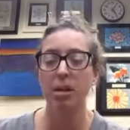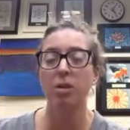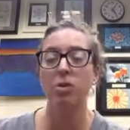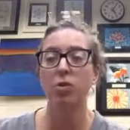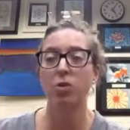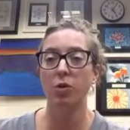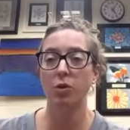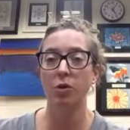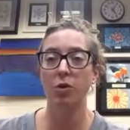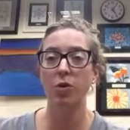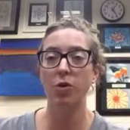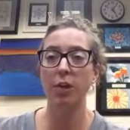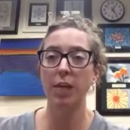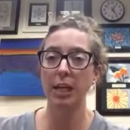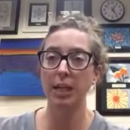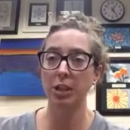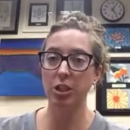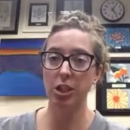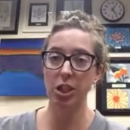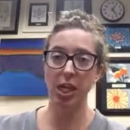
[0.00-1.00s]
So if you
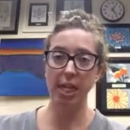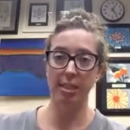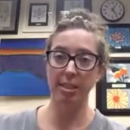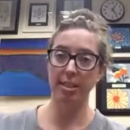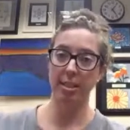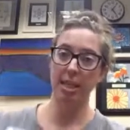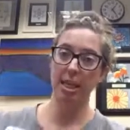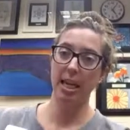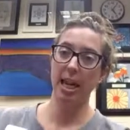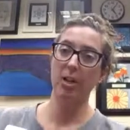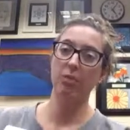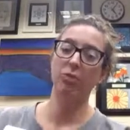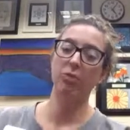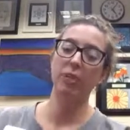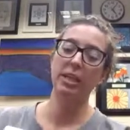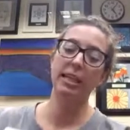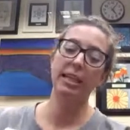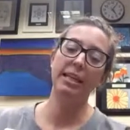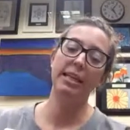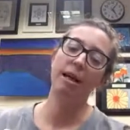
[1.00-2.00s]
are interested in
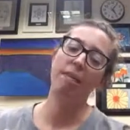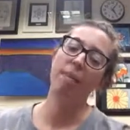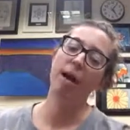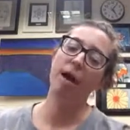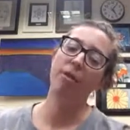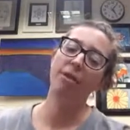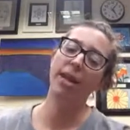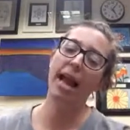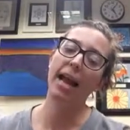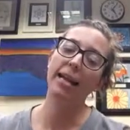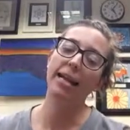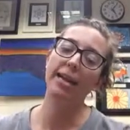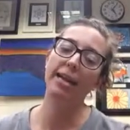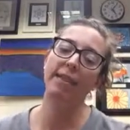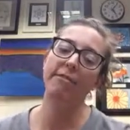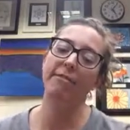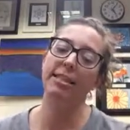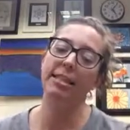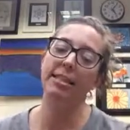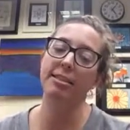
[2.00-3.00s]
reading about any
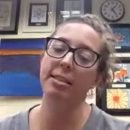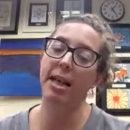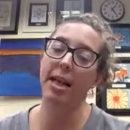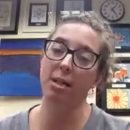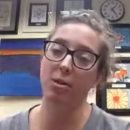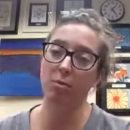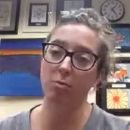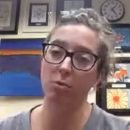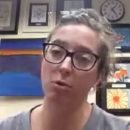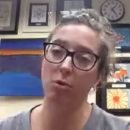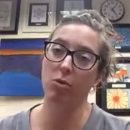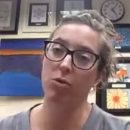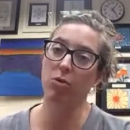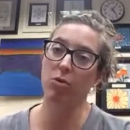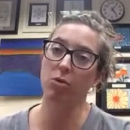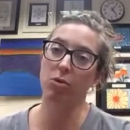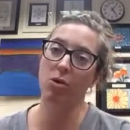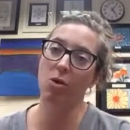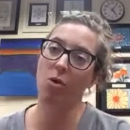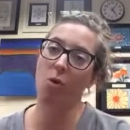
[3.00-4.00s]
of these animals
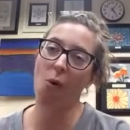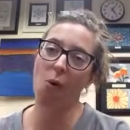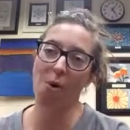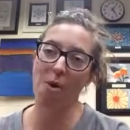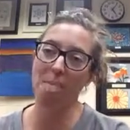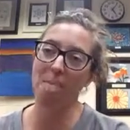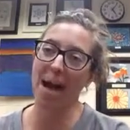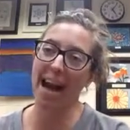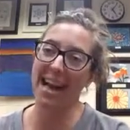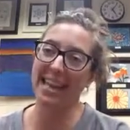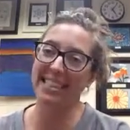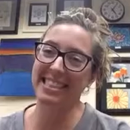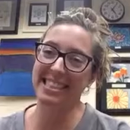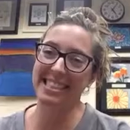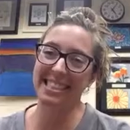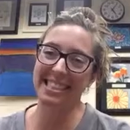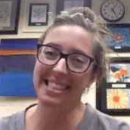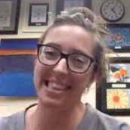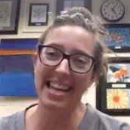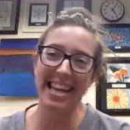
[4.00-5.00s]
or
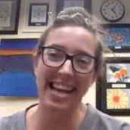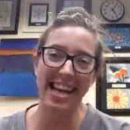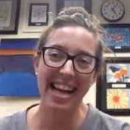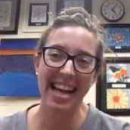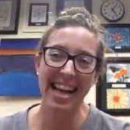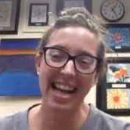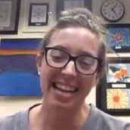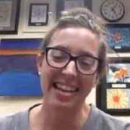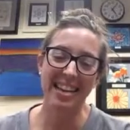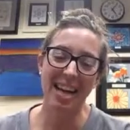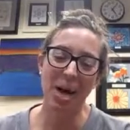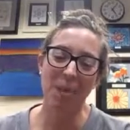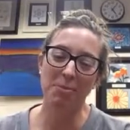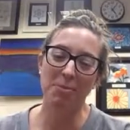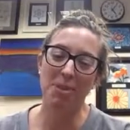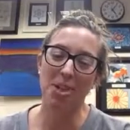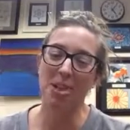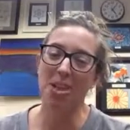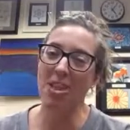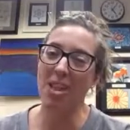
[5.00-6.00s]
mites, come
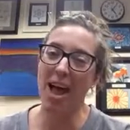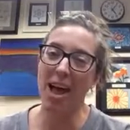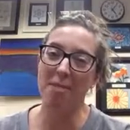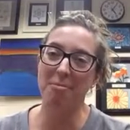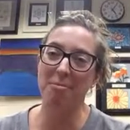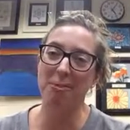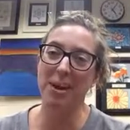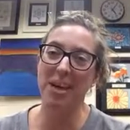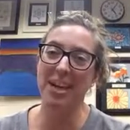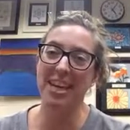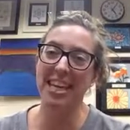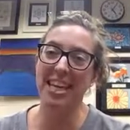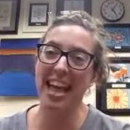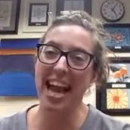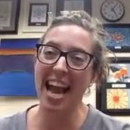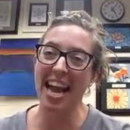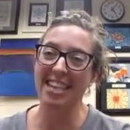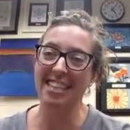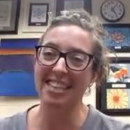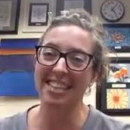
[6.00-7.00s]
to the library
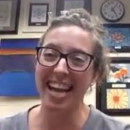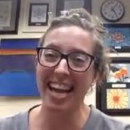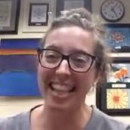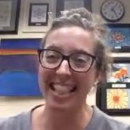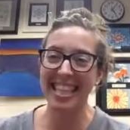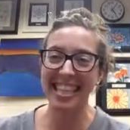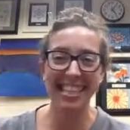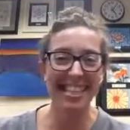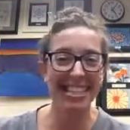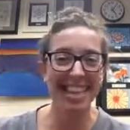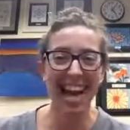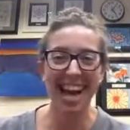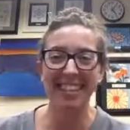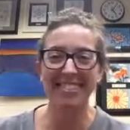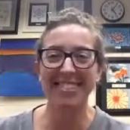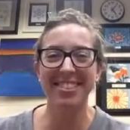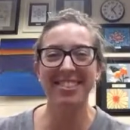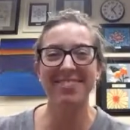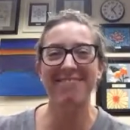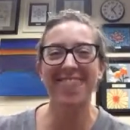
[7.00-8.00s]
and check these
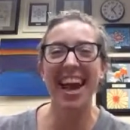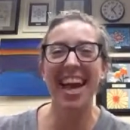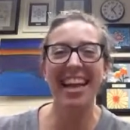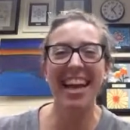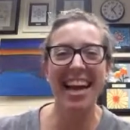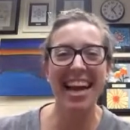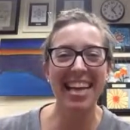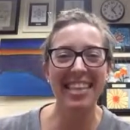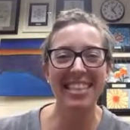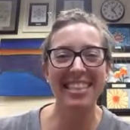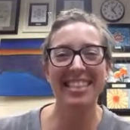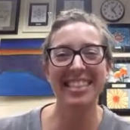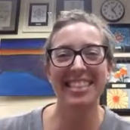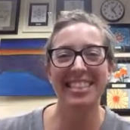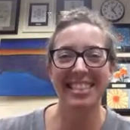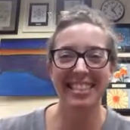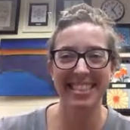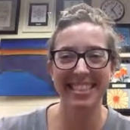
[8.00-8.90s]
out. Bye, guys.